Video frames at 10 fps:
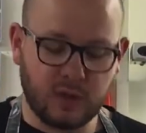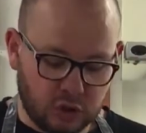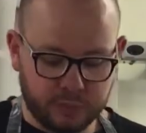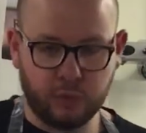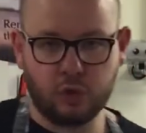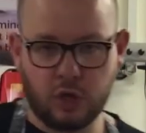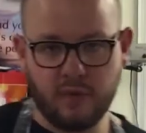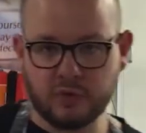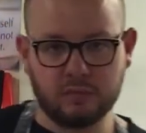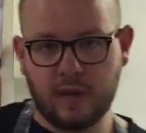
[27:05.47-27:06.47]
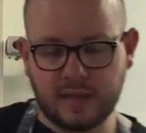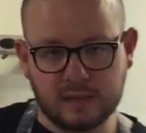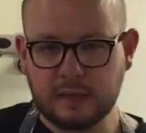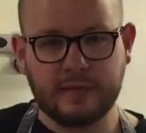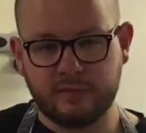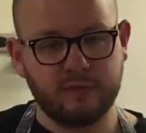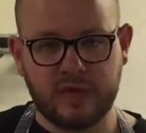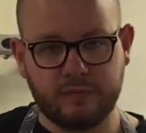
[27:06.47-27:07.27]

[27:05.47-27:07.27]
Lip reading: so I can just pour it over some lettuce leaves if I